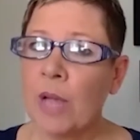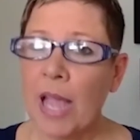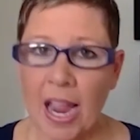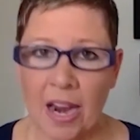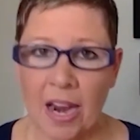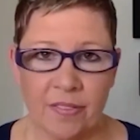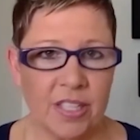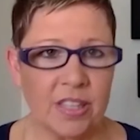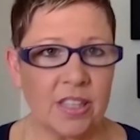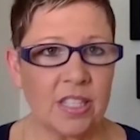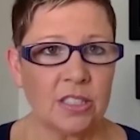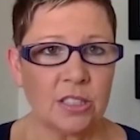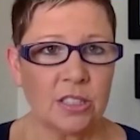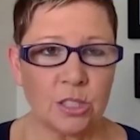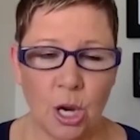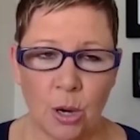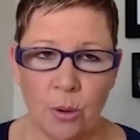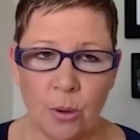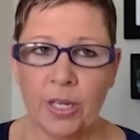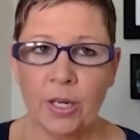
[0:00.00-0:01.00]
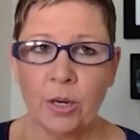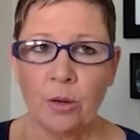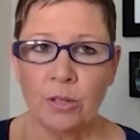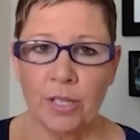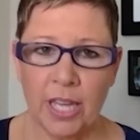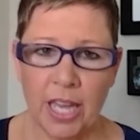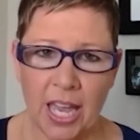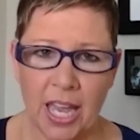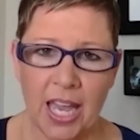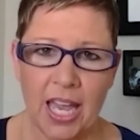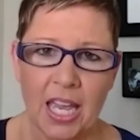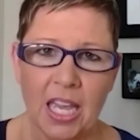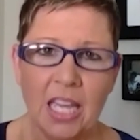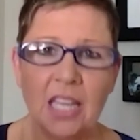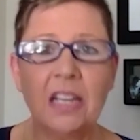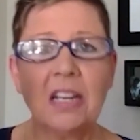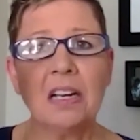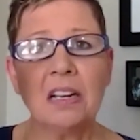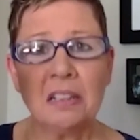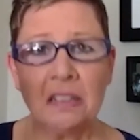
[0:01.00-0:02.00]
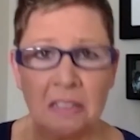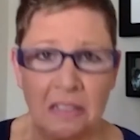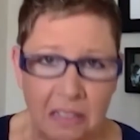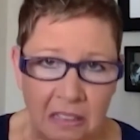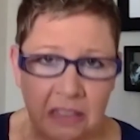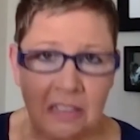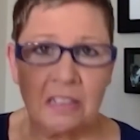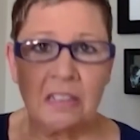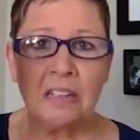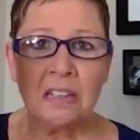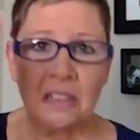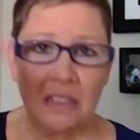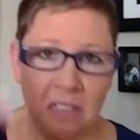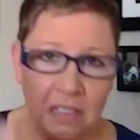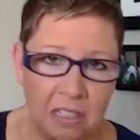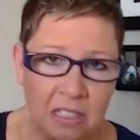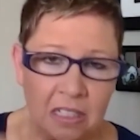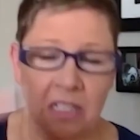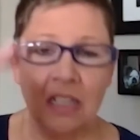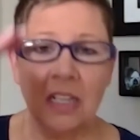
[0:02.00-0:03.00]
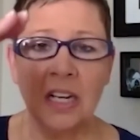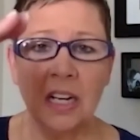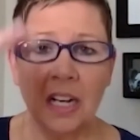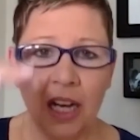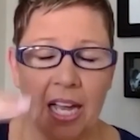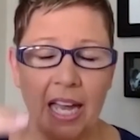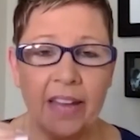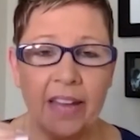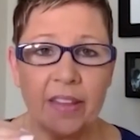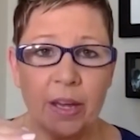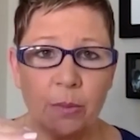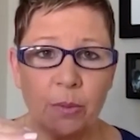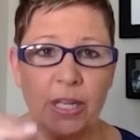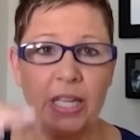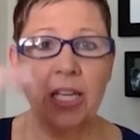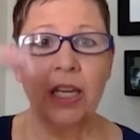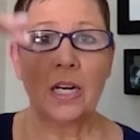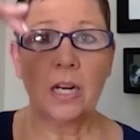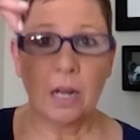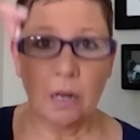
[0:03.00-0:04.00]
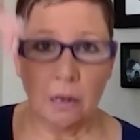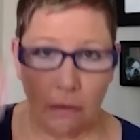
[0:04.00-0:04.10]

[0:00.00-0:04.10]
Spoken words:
Everything's going okay, and then we hit